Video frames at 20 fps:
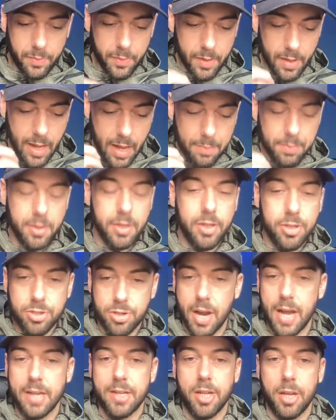I'm going to
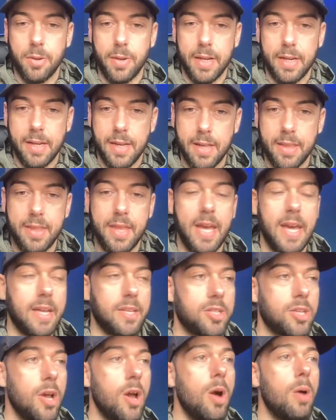try doing
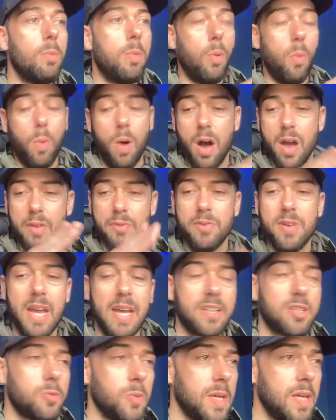this. But what if
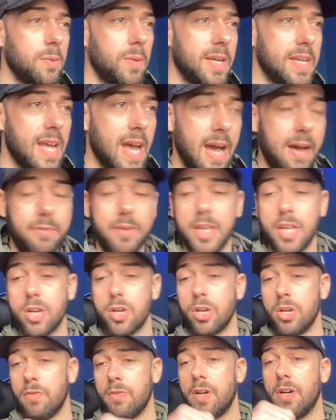next week when you have it, you
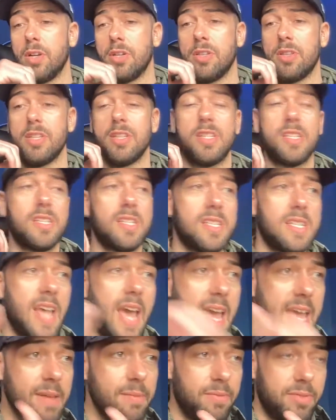could have ordered the
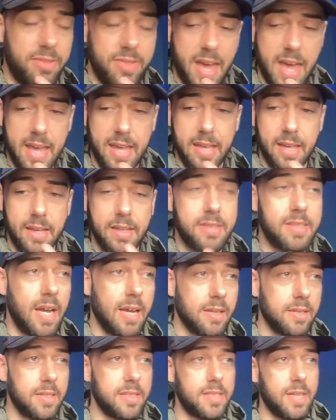same thing,
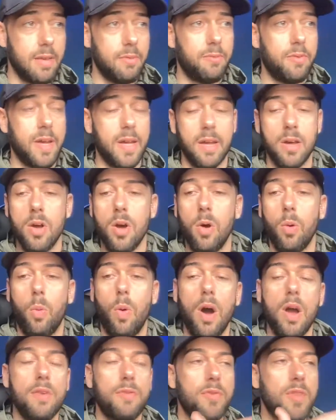exactly the same thing?
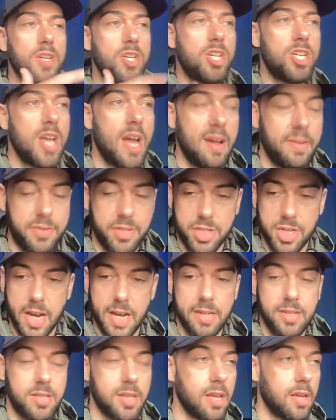What if the chefs
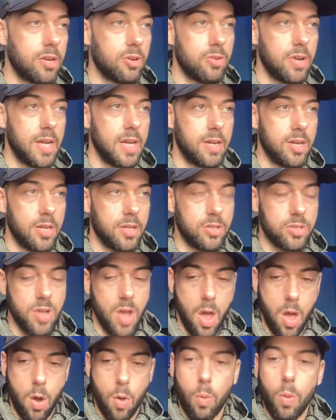change the ingredients?
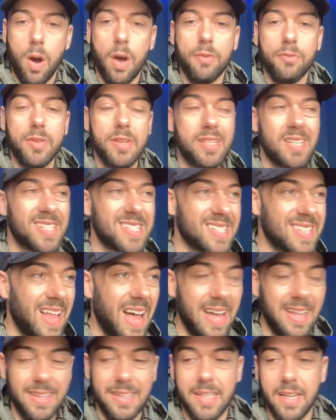What if there's a
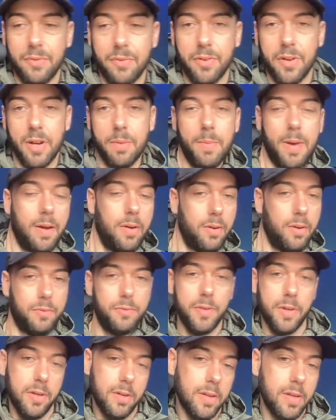slightly different amount of
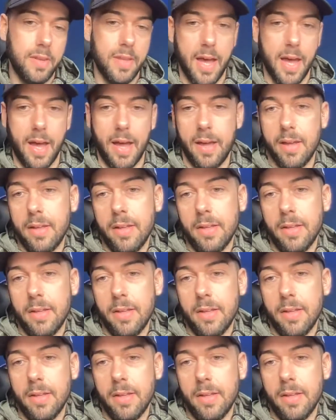food in there?